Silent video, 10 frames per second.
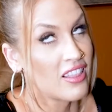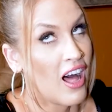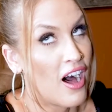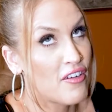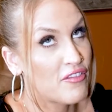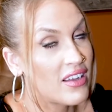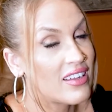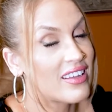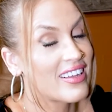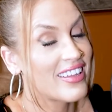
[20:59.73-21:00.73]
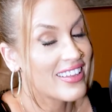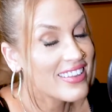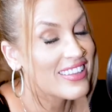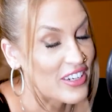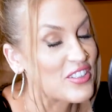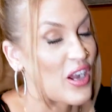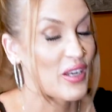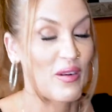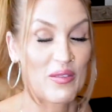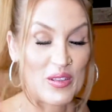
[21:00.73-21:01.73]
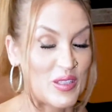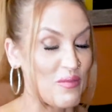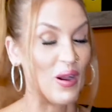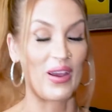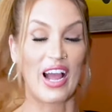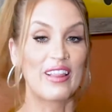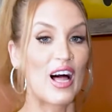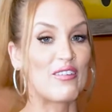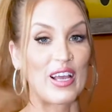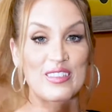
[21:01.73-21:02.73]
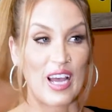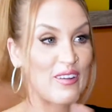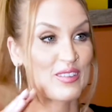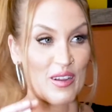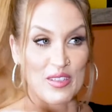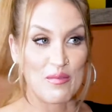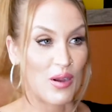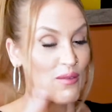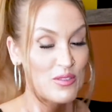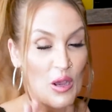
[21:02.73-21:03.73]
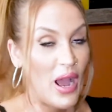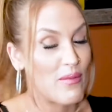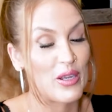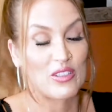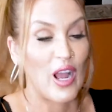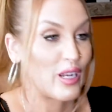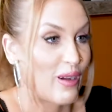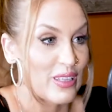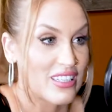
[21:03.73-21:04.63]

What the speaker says: I love that you're talking about this. Keep going. I love it because I have stuff to info. I'm so happy you're talking about this.